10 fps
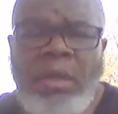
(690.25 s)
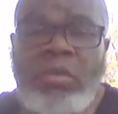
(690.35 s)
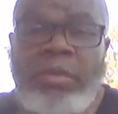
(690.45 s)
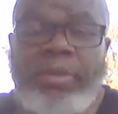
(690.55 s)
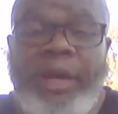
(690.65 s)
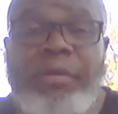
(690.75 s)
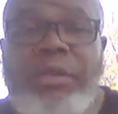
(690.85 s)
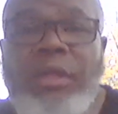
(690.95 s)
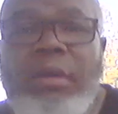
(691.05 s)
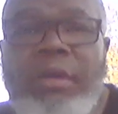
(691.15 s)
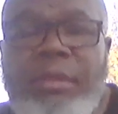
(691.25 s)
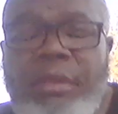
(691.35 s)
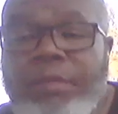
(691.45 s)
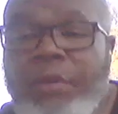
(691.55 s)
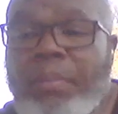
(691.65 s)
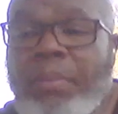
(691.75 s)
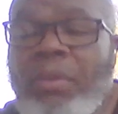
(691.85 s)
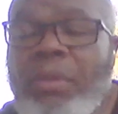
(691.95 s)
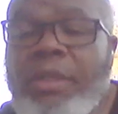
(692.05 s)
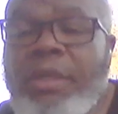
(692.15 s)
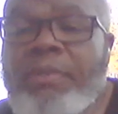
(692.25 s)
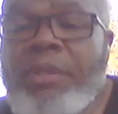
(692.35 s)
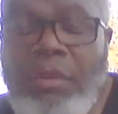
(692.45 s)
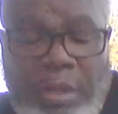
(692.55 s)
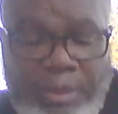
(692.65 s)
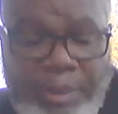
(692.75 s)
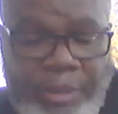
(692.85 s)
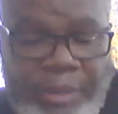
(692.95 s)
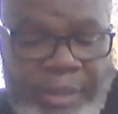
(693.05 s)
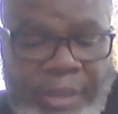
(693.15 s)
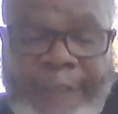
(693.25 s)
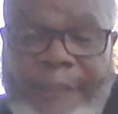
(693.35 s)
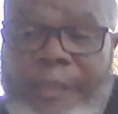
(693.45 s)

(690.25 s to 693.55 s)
We're back with Cigars on the Front Porch, episode number 36,